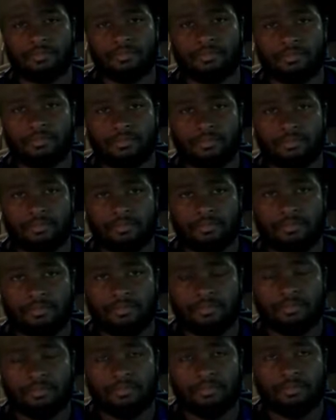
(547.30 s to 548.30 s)

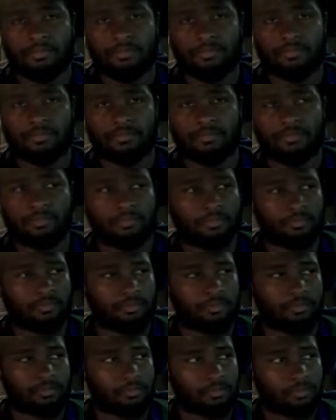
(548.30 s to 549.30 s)

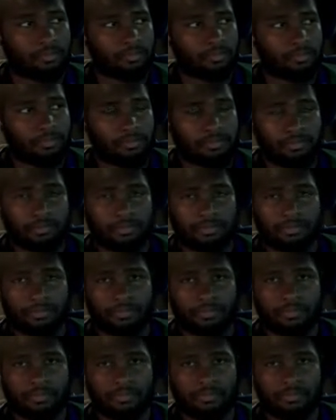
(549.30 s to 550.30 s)

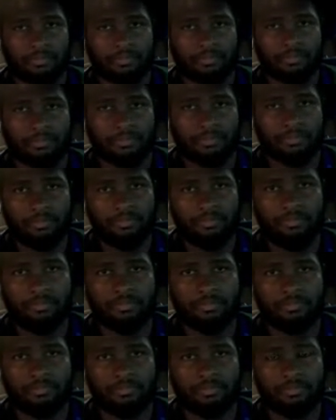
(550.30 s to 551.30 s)

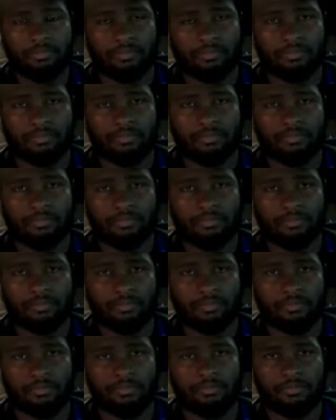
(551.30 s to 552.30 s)

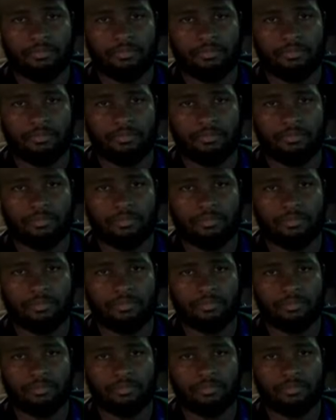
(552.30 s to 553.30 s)

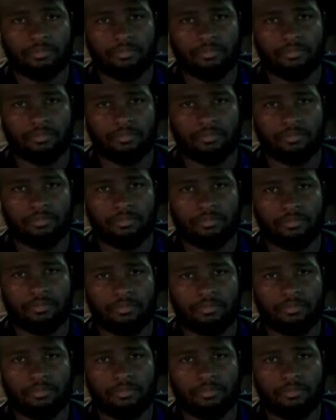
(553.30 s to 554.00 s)
This person isn't speaking.